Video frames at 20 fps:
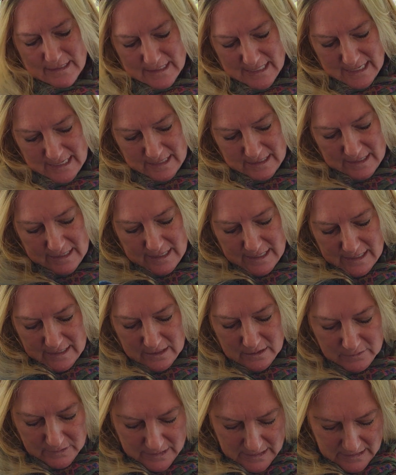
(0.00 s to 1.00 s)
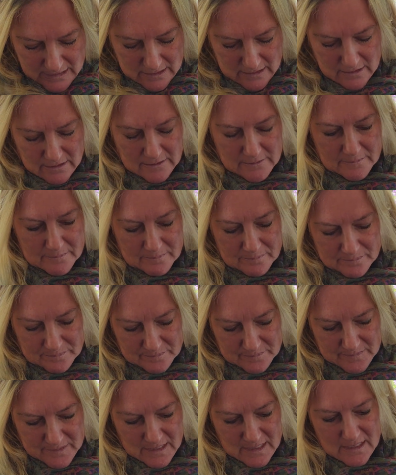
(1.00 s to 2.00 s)
tag? I had it right here
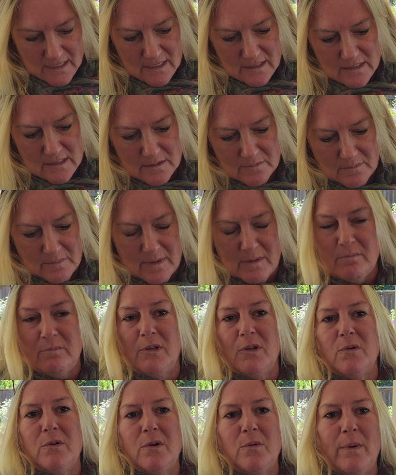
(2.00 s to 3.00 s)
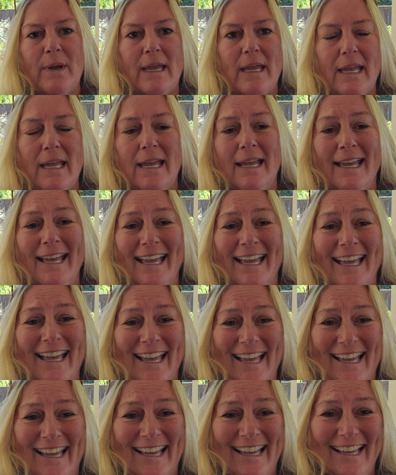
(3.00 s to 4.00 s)
and it's been blown away.
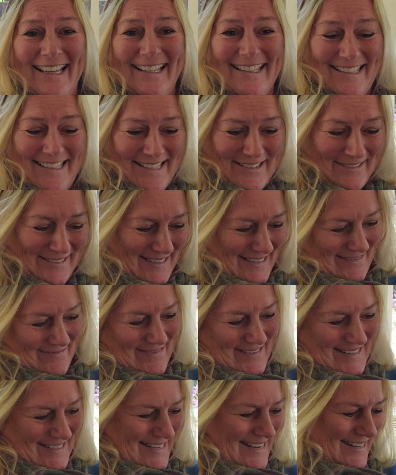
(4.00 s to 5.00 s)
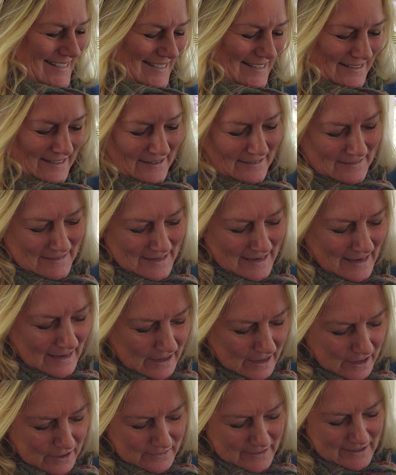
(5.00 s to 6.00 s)
So what does that tell you?
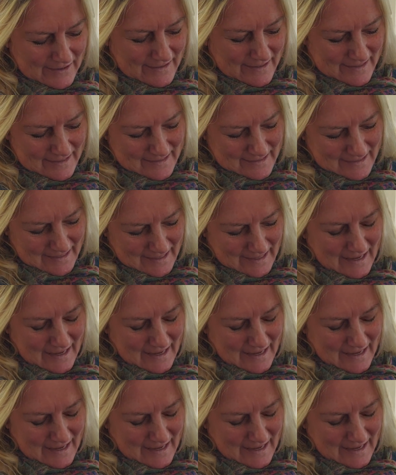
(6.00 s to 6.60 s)
Oh, here it is.